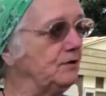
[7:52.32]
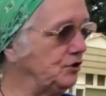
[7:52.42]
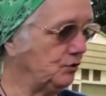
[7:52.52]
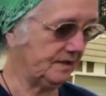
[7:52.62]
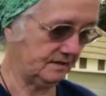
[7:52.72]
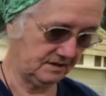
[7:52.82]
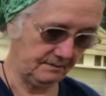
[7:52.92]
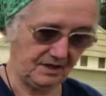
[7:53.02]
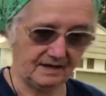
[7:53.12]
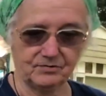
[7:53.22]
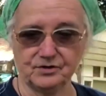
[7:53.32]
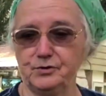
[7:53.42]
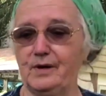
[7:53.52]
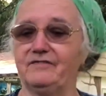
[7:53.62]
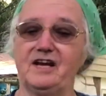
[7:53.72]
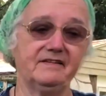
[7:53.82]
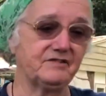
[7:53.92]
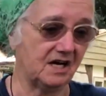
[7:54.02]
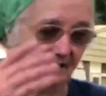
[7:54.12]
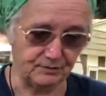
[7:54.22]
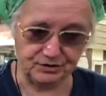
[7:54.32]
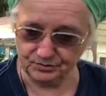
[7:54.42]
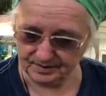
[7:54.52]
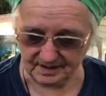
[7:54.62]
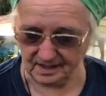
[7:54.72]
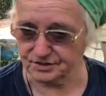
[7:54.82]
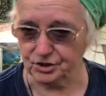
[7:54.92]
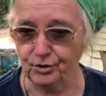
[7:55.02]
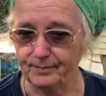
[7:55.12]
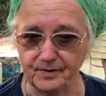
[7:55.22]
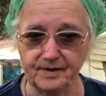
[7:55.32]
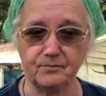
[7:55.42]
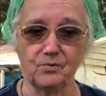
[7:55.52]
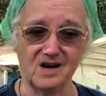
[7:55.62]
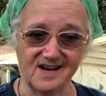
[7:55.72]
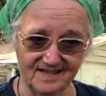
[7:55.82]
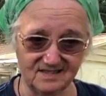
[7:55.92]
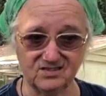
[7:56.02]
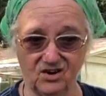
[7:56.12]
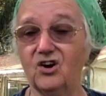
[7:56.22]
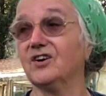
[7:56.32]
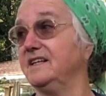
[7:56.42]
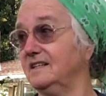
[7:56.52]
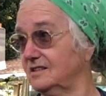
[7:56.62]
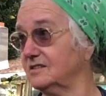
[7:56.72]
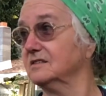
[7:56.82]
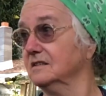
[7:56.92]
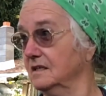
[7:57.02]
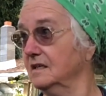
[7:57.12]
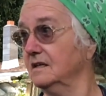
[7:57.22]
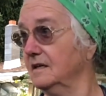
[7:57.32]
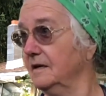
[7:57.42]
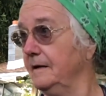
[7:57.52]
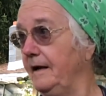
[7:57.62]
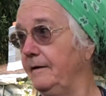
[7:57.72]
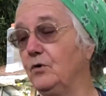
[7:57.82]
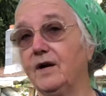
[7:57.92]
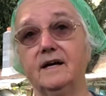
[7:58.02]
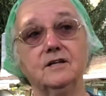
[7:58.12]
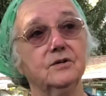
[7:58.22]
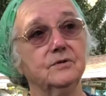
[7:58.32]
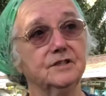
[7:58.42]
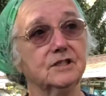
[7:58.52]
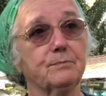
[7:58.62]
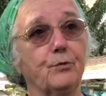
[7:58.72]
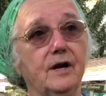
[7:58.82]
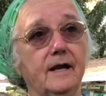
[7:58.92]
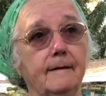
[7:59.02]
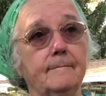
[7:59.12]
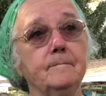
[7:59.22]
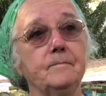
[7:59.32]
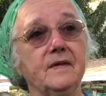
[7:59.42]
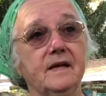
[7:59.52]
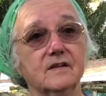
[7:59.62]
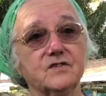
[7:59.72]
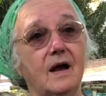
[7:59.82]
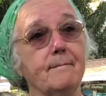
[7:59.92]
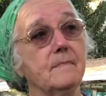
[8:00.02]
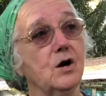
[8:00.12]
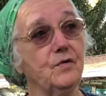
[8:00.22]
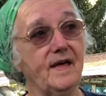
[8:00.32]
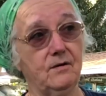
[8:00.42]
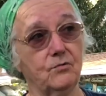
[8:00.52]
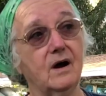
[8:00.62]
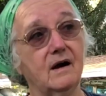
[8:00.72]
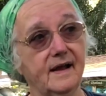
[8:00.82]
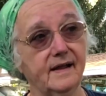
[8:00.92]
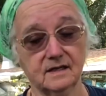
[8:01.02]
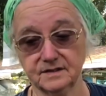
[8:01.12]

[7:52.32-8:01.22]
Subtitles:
do it in September, you haven't had time to do it in October, and rye is the hardiest. And what I do in the spring is I mow that rye, because